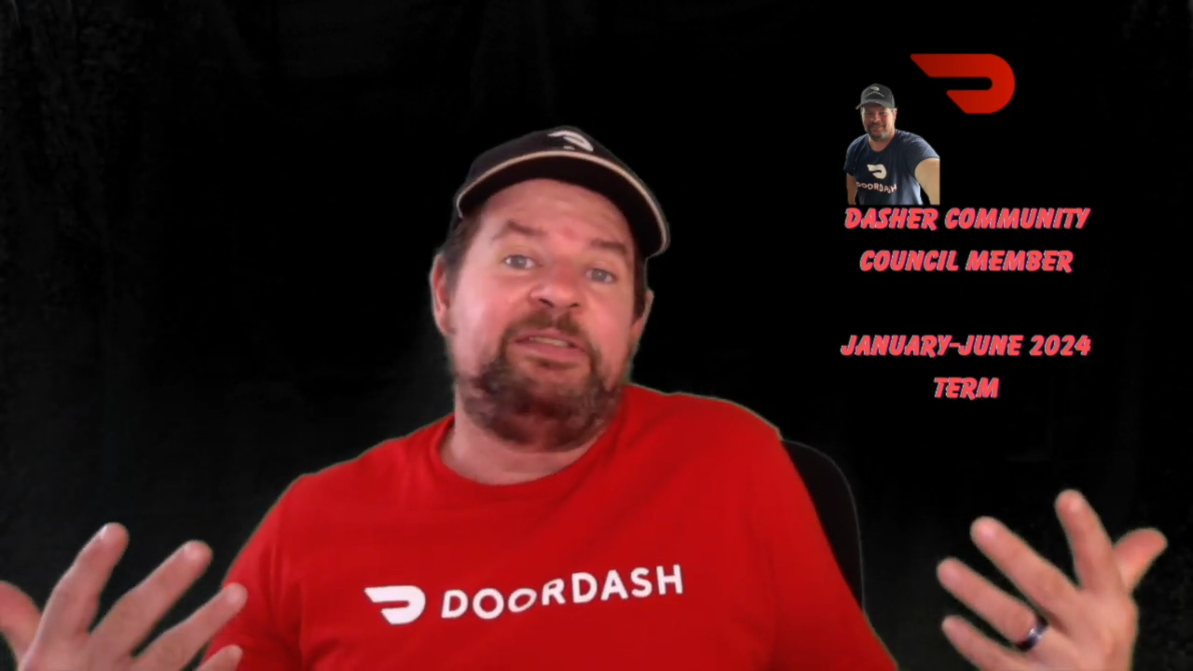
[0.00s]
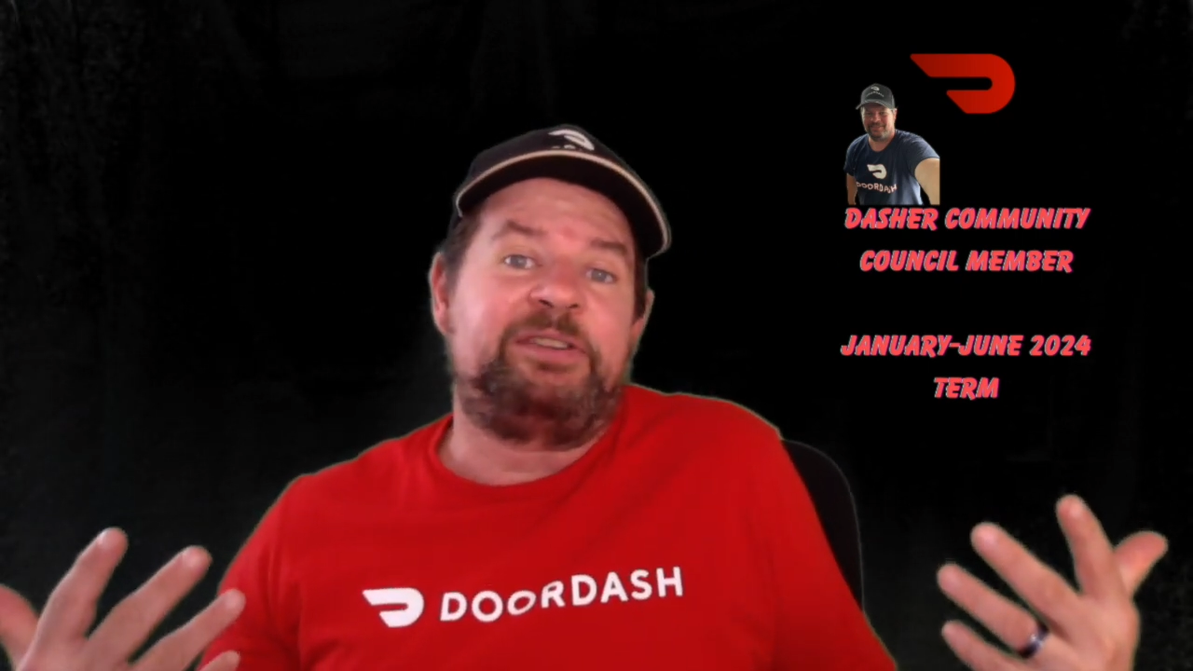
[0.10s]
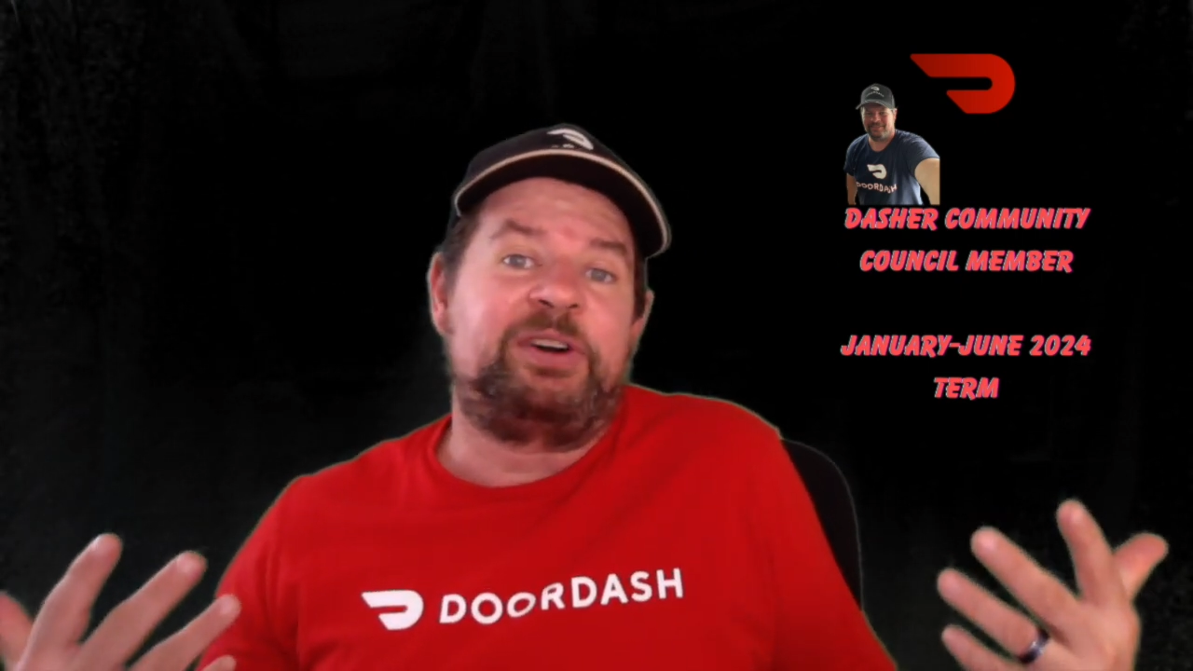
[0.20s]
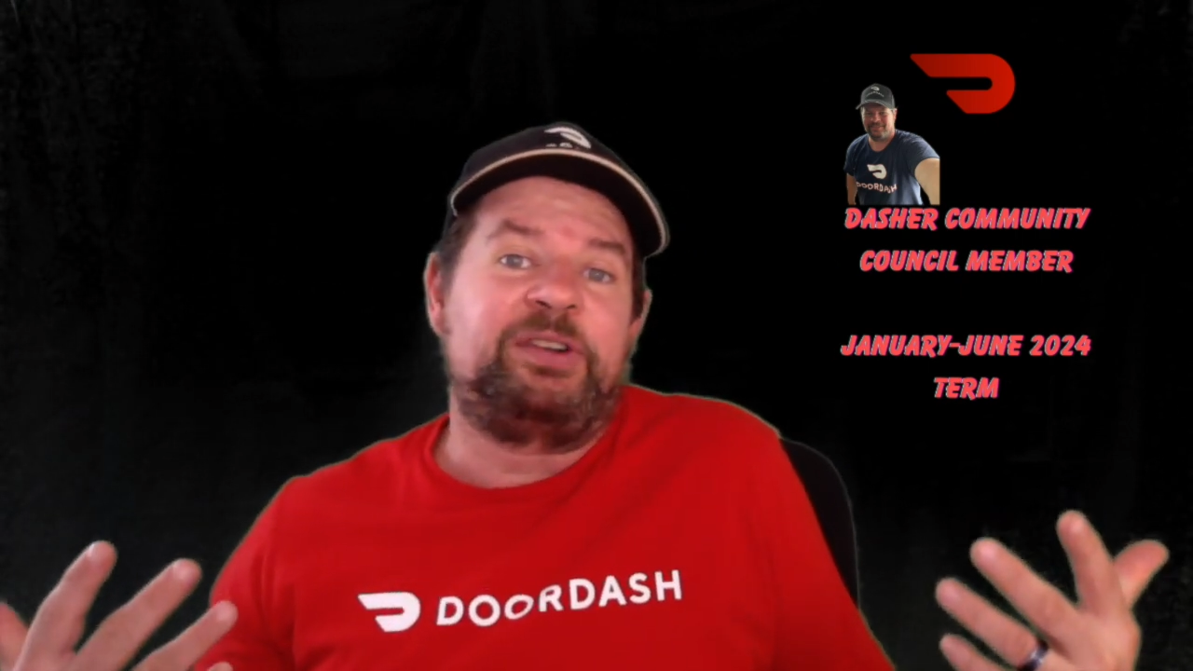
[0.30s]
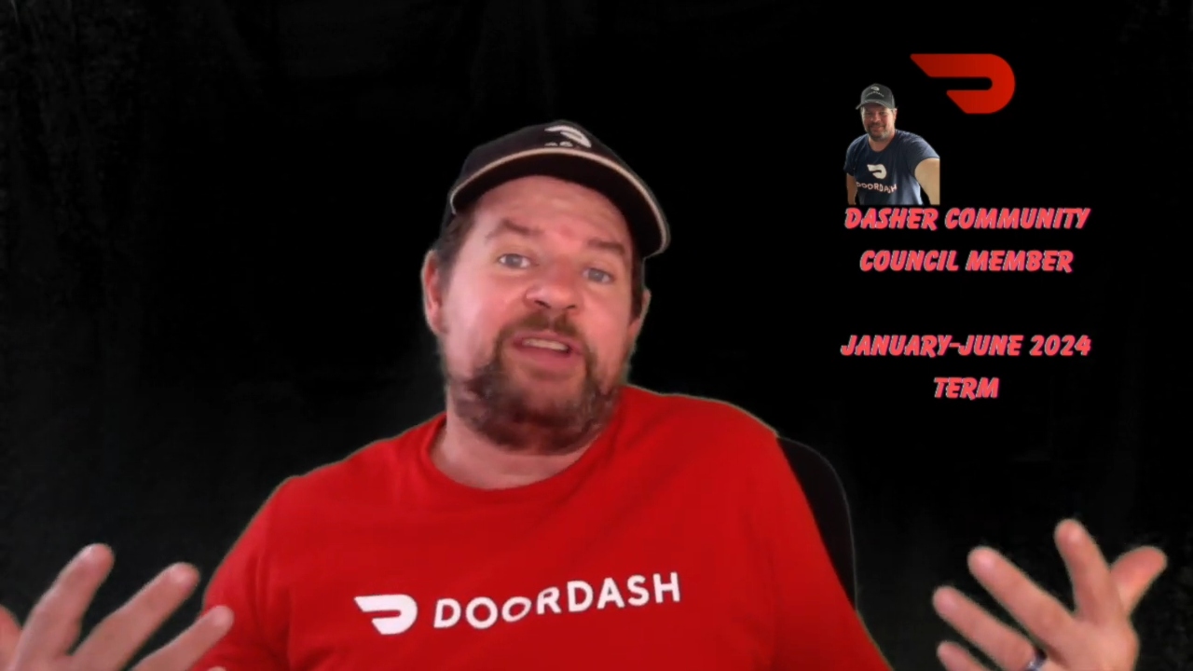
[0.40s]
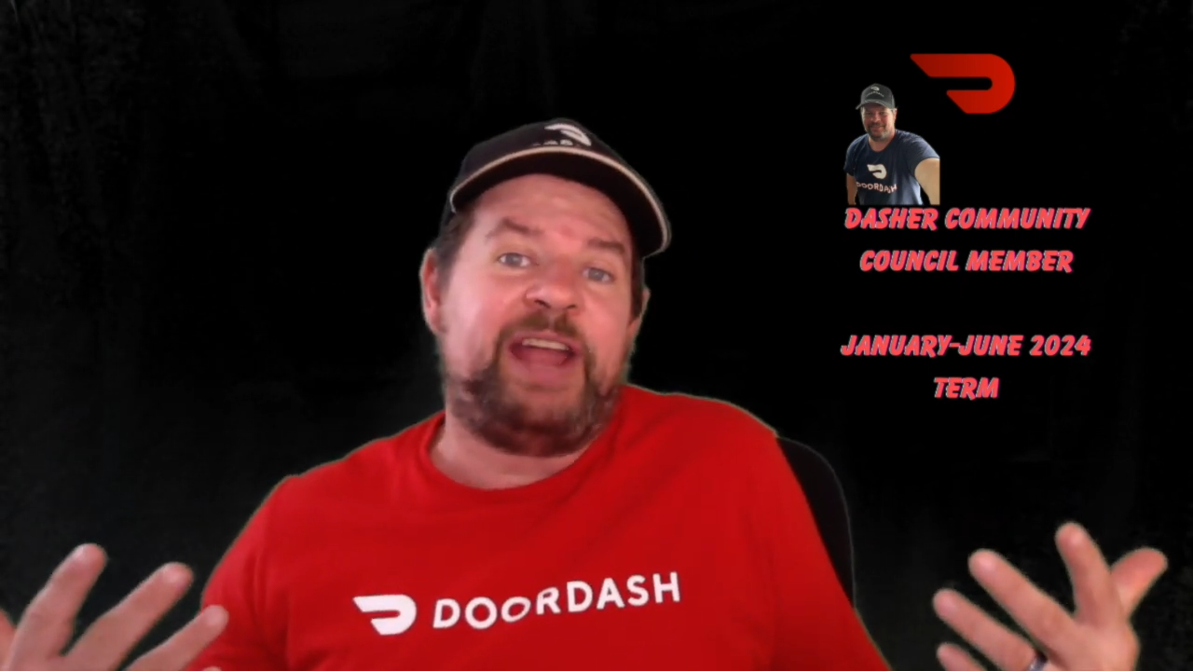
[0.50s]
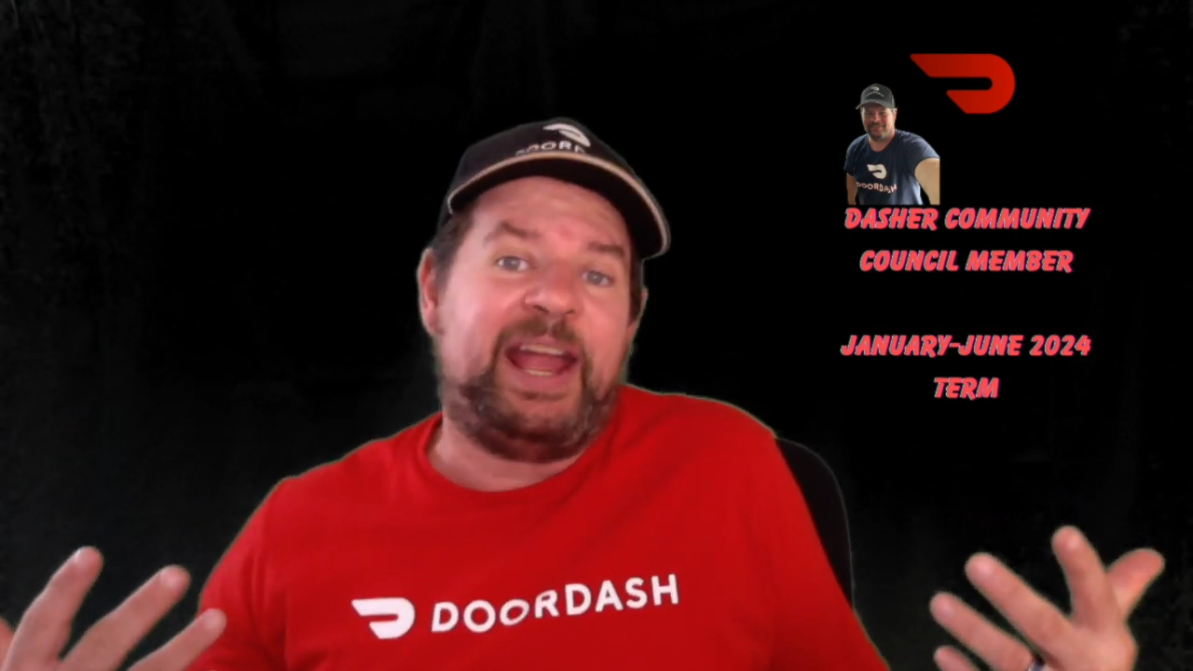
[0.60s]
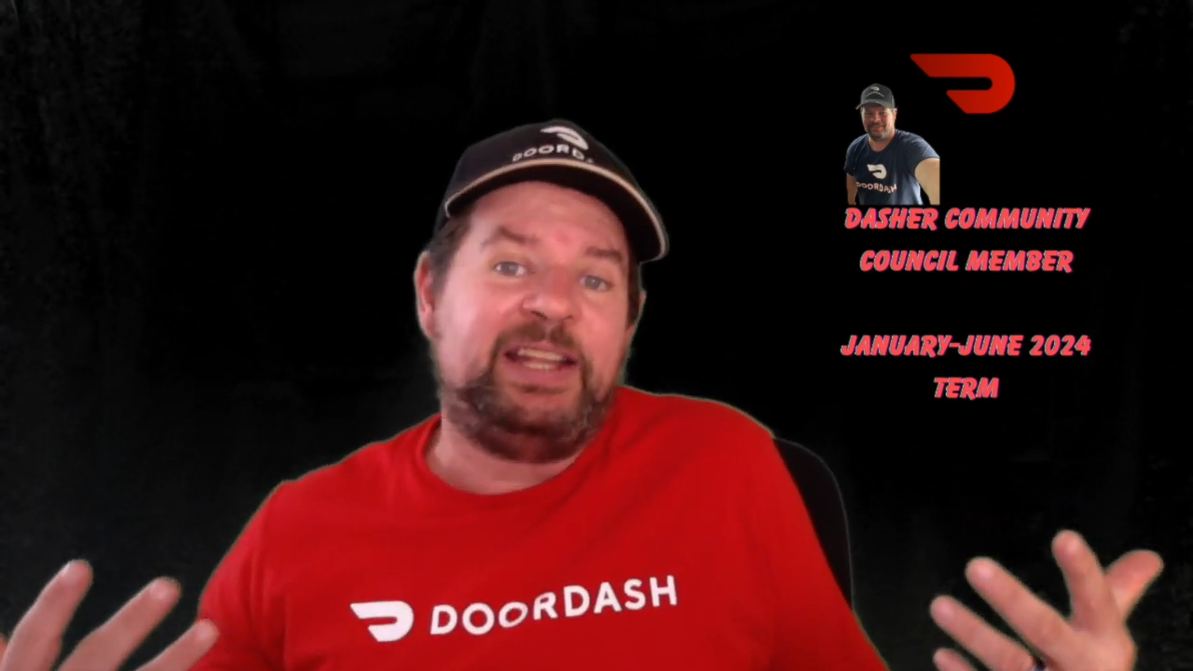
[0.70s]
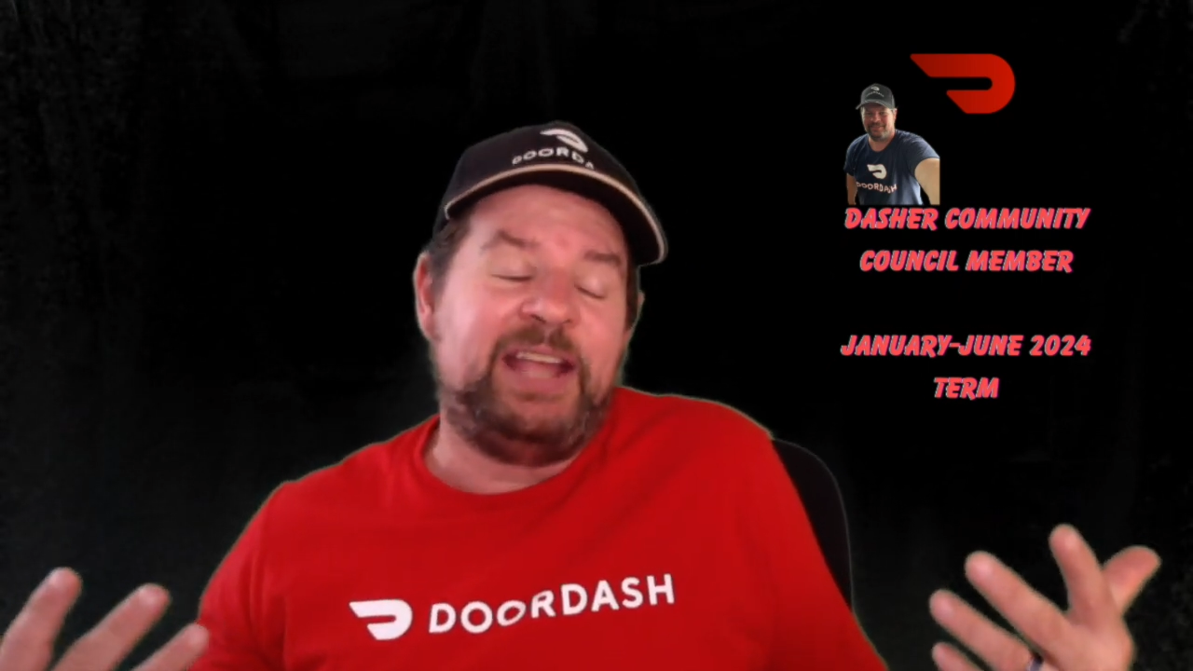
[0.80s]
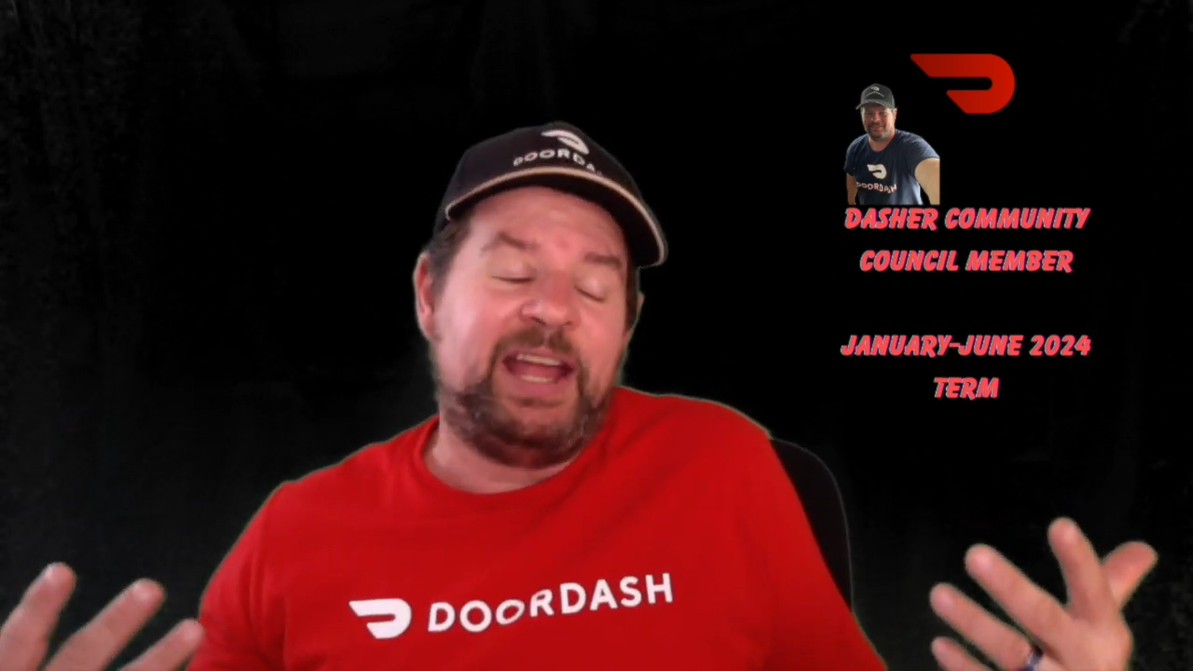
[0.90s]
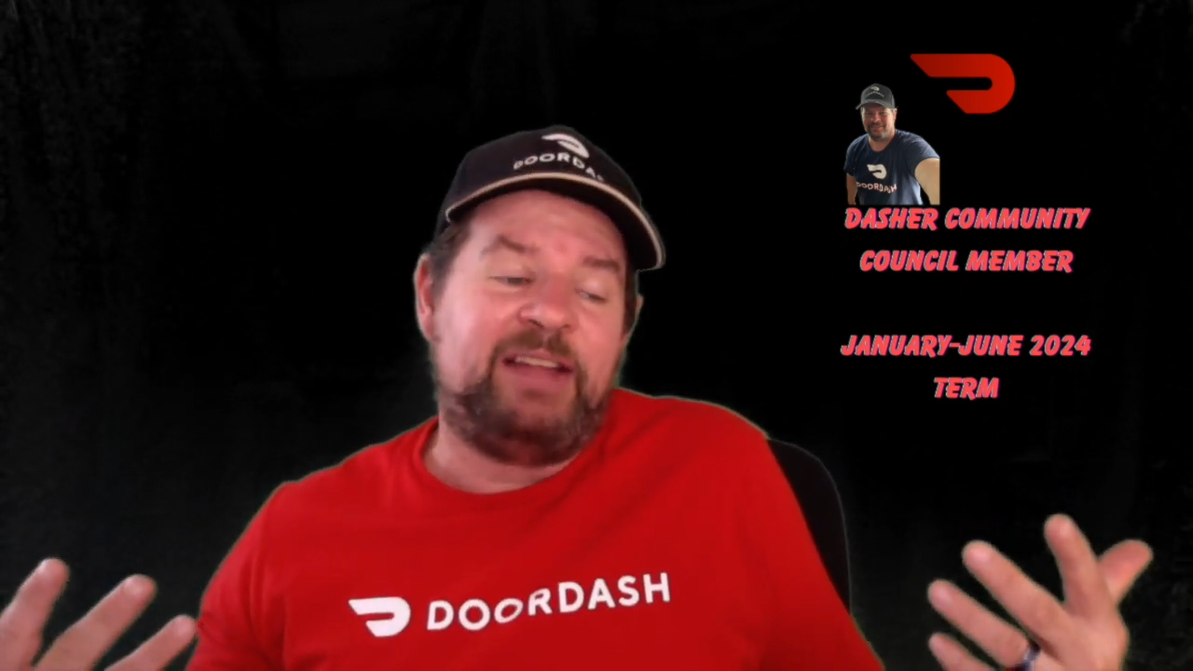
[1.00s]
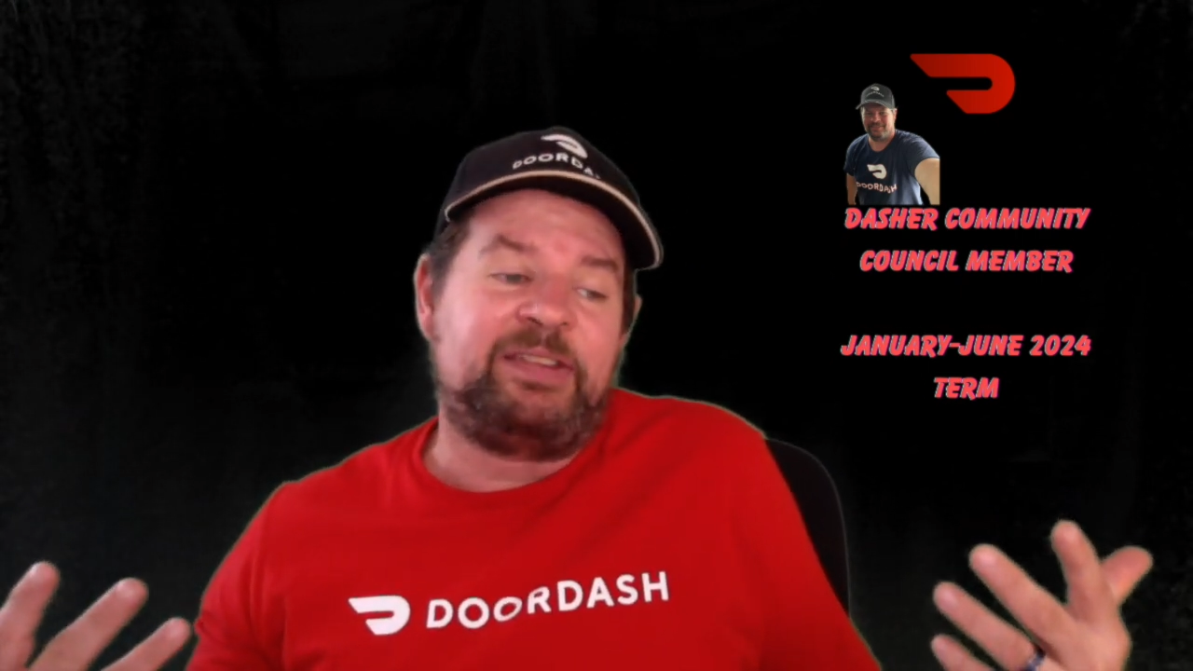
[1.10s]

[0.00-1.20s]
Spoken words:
firsthand yet,